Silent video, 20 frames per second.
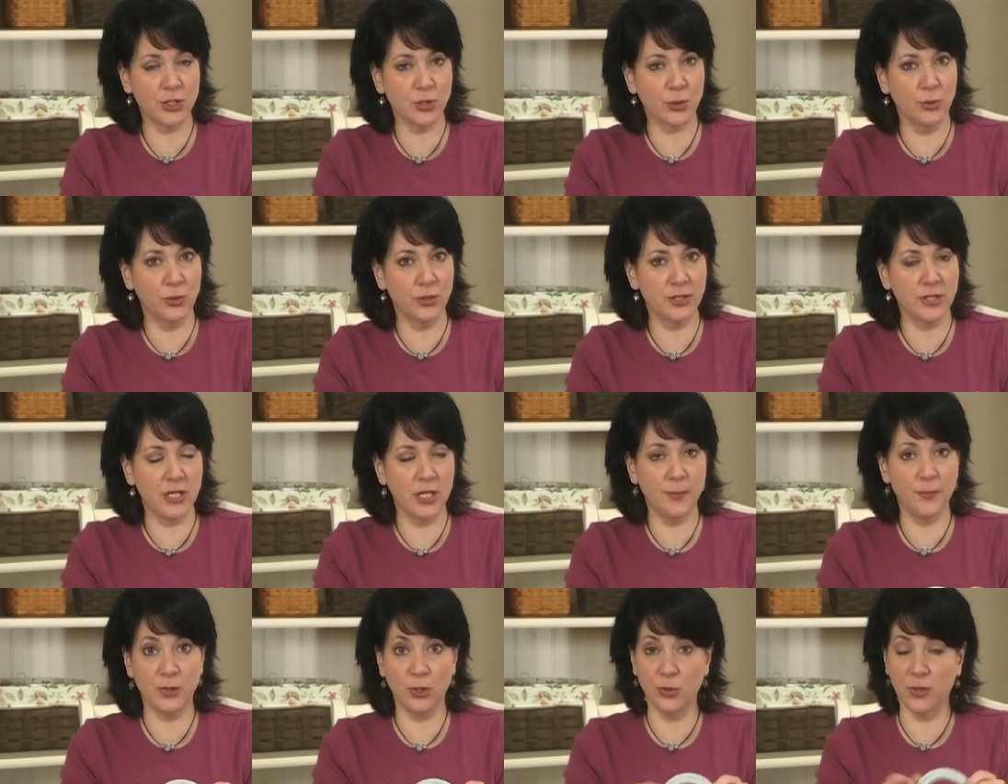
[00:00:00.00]
score
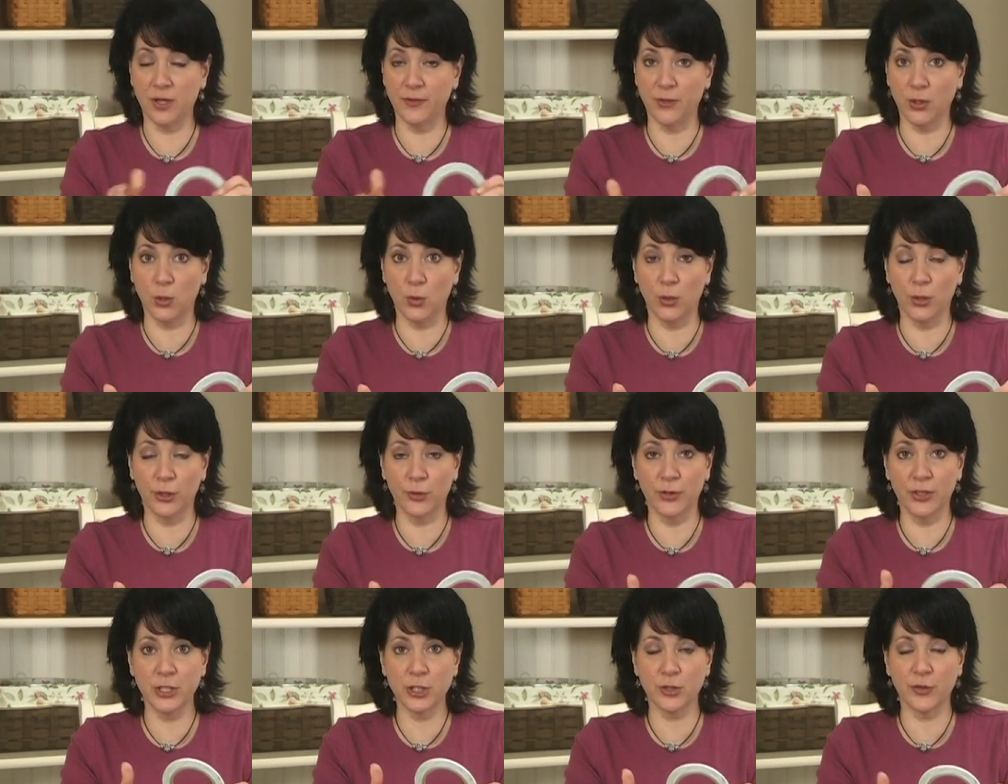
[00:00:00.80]
tape and you have the
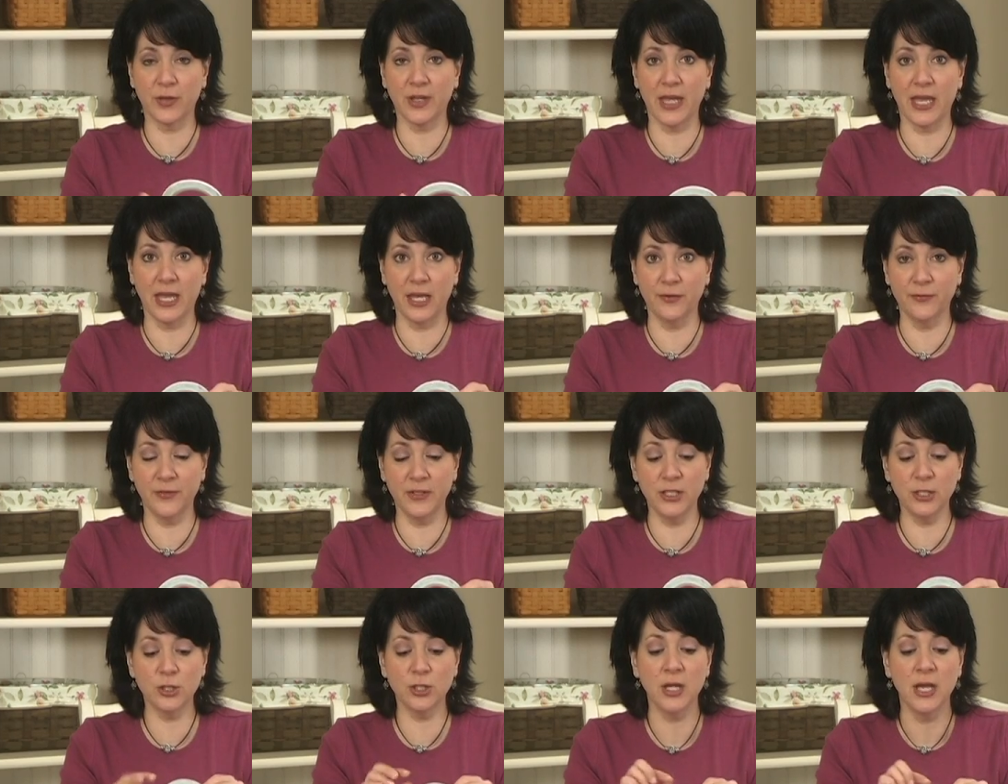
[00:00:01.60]
quarter inch or the half
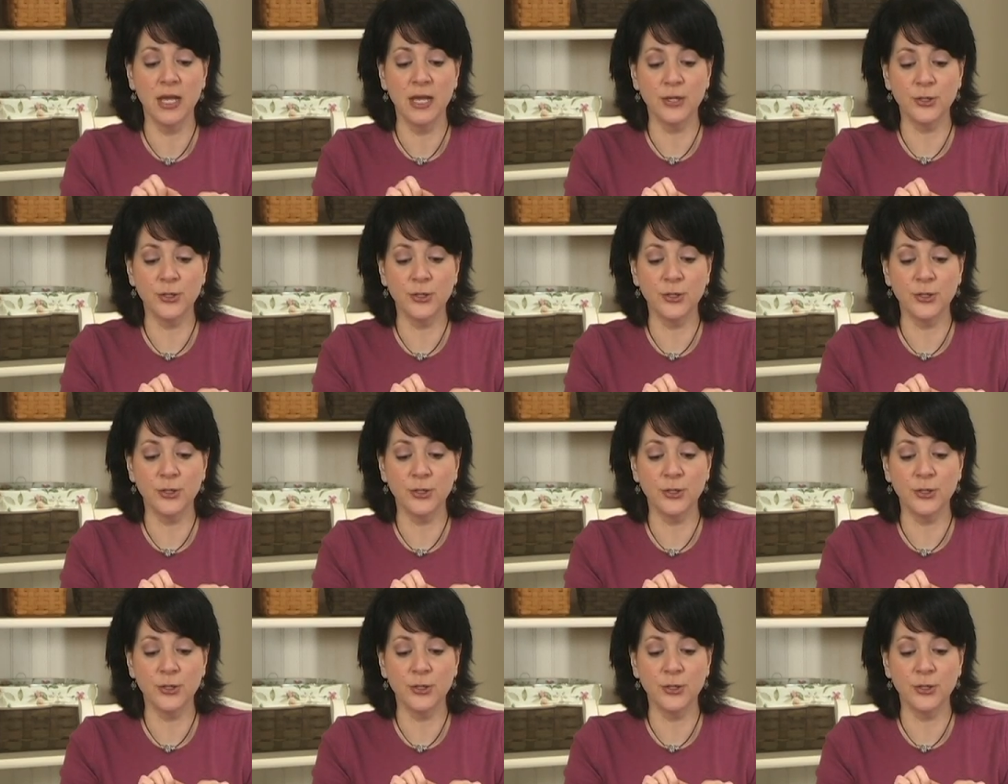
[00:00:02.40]
inch,